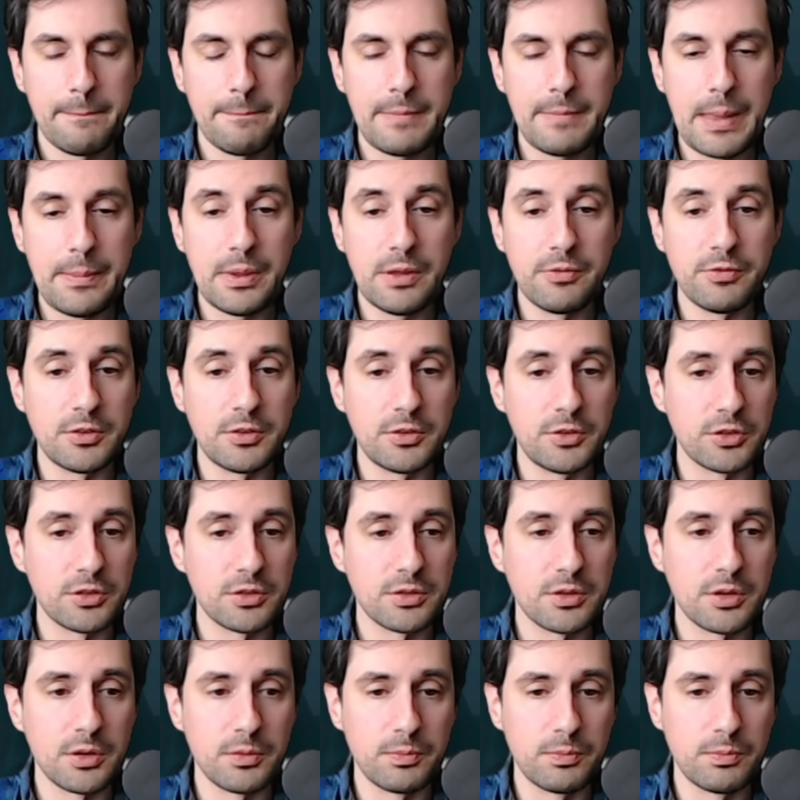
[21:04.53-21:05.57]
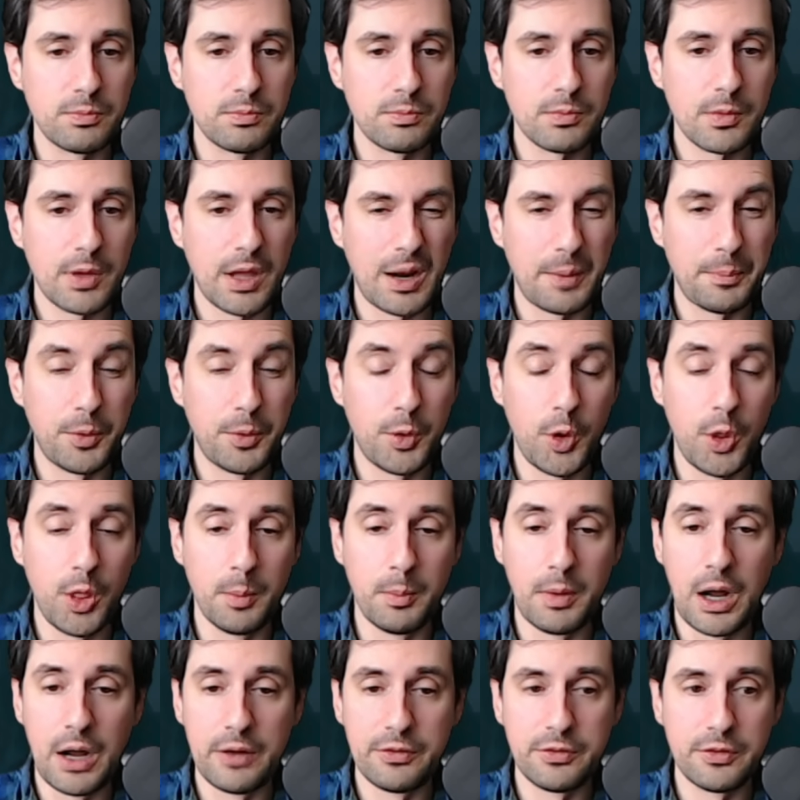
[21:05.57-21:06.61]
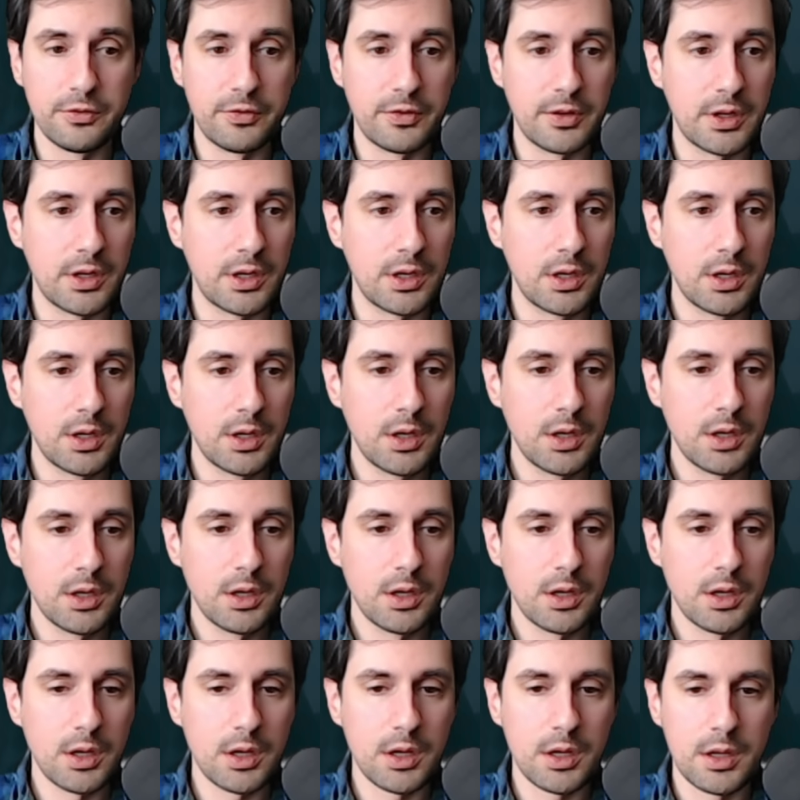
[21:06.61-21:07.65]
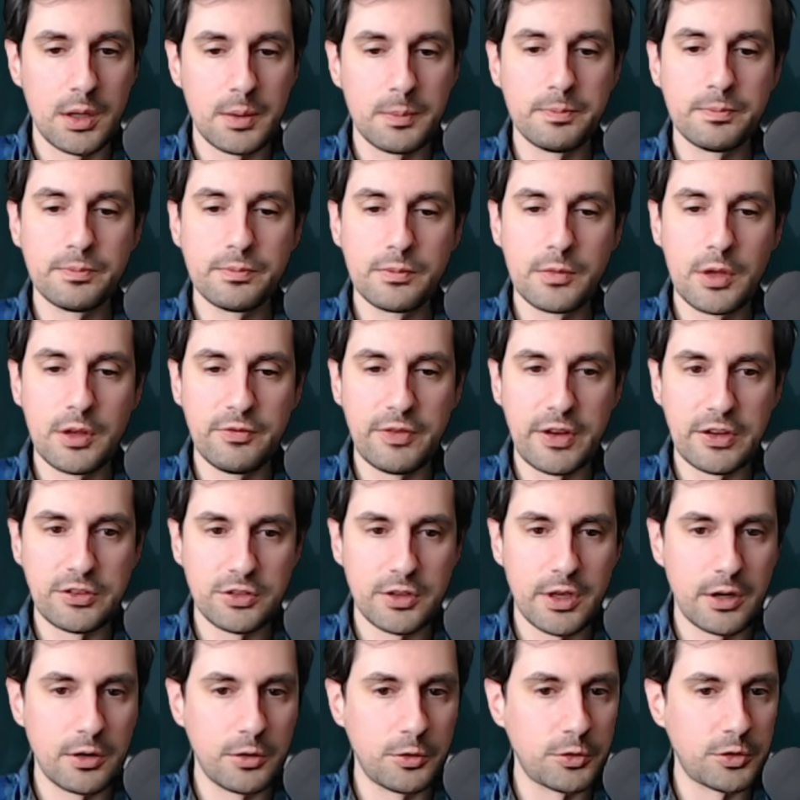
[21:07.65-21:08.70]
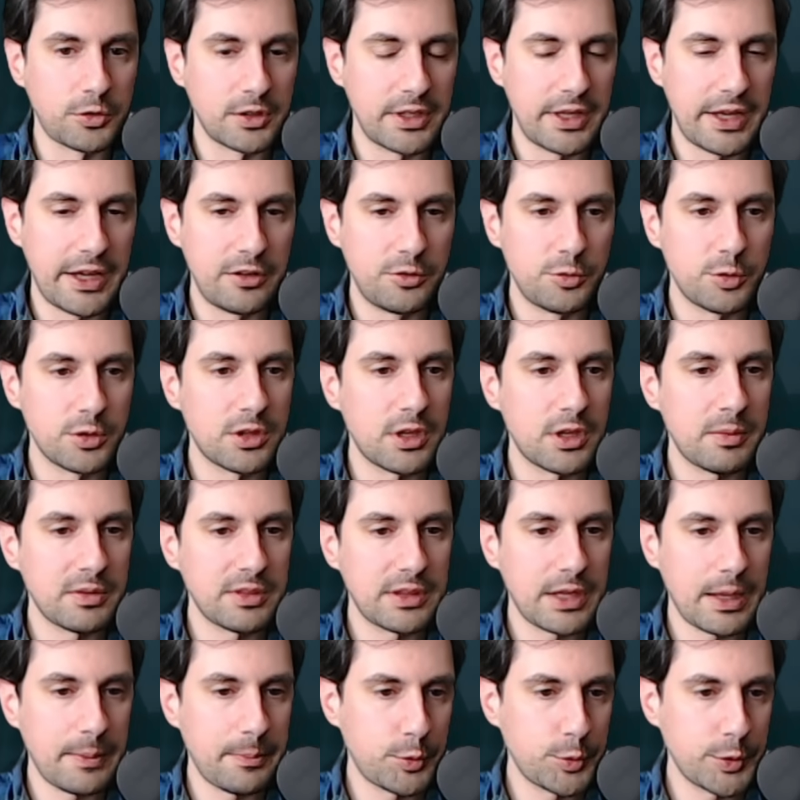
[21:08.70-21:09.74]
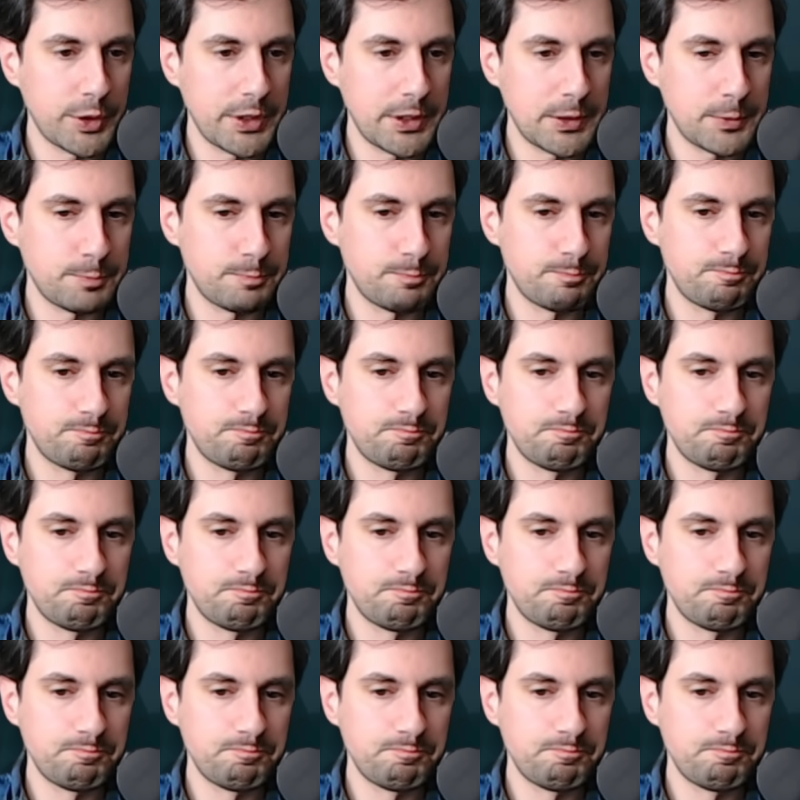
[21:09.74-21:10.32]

Maybe even just to kind of pull them off of a investigator who's engaged with them at that point.